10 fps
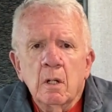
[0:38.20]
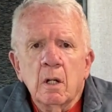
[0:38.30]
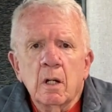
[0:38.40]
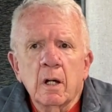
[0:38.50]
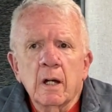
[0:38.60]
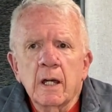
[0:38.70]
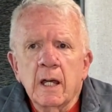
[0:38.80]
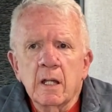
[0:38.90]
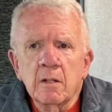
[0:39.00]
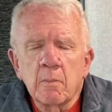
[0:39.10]

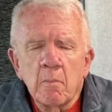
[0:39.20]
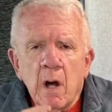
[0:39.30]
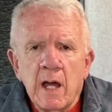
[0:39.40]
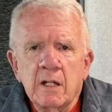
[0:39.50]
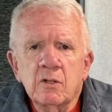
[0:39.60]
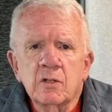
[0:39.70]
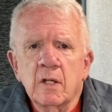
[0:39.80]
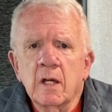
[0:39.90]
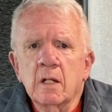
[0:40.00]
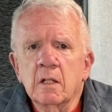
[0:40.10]
and the
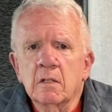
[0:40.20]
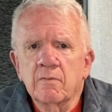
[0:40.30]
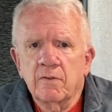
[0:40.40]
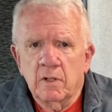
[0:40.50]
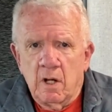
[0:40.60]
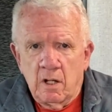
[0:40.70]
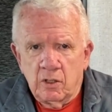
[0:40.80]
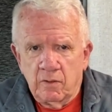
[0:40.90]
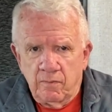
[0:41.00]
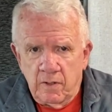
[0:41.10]
mindset and the
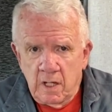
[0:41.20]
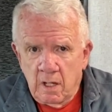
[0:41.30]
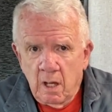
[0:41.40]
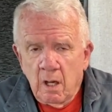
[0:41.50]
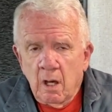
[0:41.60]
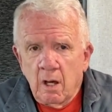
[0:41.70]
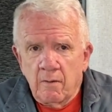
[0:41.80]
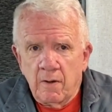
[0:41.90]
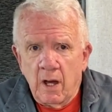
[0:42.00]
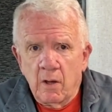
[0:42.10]
philosophy
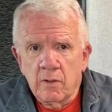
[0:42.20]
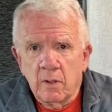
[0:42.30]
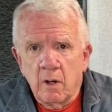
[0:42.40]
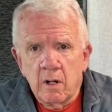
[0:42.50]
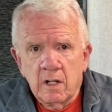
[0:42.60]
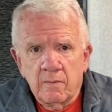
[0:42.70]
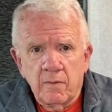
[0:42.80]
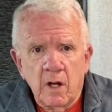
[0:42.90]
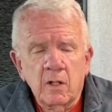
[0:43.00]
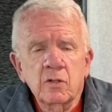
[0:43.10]
of how the Arctic
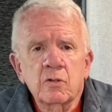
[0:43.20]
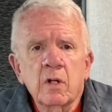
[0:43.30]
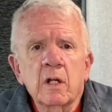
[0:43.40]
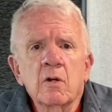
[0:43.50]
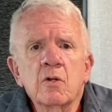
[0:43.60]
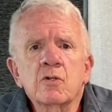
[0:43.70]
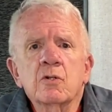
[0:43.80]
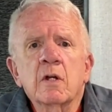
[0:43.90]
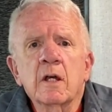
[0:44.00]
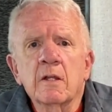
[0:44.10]
Fox
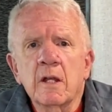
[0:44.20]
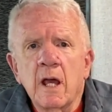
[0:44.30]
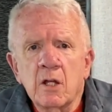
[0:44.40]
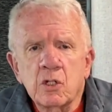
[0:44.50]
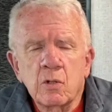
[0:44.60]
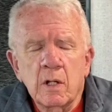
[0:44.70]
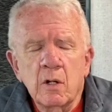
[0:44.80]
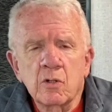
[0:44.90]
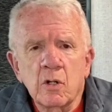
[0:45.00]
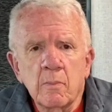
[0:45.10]
trailers and the Nash
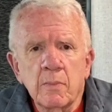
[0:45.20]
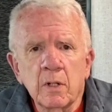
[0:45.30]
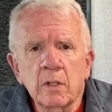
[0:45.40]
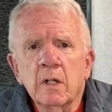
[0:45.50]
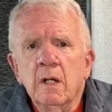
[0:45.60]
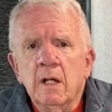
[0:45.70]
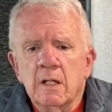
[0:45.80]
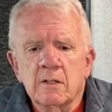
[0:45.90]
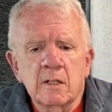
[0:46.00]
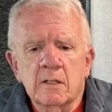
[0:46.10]
trailers are built
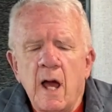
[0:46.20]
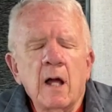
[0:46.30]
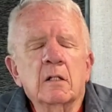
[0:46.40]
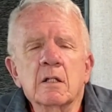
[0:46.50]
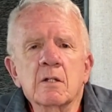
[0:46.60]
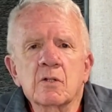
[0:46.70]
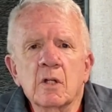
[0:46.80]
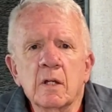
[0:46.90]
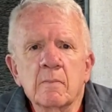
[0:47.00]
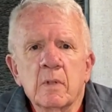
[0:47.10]
is exactly the
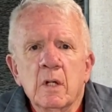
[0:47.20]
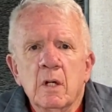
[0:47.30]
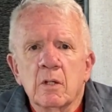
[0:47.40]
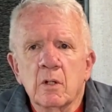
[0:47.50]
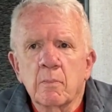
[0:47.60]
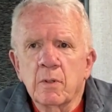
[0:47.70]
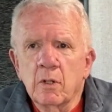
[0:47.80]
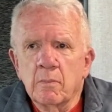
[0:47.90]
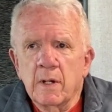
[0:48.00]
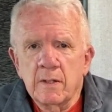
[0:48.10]
same. They're
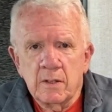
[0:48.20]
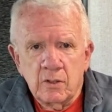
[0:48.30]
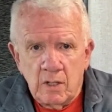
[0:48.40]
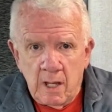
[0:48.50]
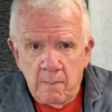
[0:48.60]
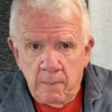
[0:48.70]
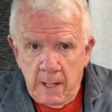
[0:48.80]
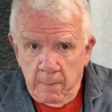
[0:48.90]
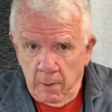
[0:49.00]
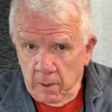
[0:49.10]
built by the same
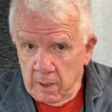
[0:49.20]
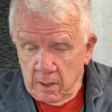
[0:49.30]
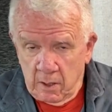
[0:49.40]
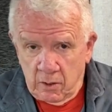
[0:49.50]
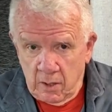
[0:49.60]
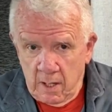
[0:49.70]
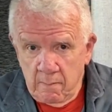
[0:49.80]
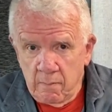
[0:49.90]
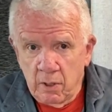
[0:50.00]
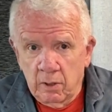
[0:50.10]
people in the
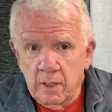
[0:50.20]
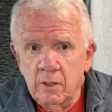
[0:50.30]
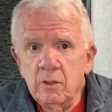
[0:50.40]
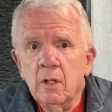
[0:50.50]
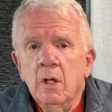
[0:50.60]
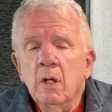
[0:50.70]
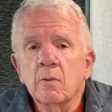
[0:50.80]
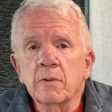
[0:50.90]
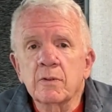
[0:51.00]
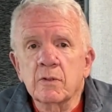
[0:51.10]
same buildings
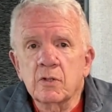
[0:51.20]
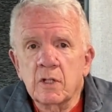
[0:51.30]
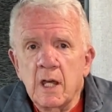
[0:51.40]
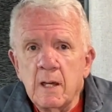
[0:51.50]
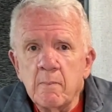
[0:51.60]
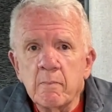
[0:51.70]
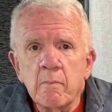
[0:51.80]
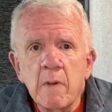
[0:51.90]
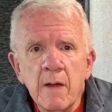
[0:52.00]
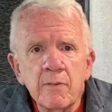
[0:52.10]
with the same
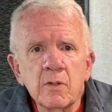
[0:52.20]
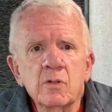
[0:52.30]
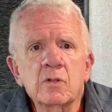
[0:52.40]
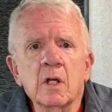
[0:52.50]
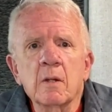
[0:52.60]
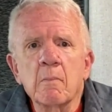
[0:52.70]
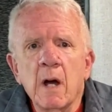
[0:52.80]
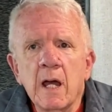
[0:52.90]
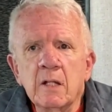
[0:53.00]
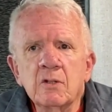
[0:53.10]
methods and
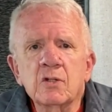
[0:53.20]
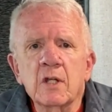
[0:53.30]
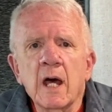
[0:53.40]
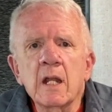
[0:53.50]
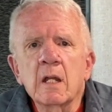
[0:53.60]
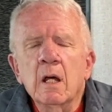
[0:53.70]
mindset.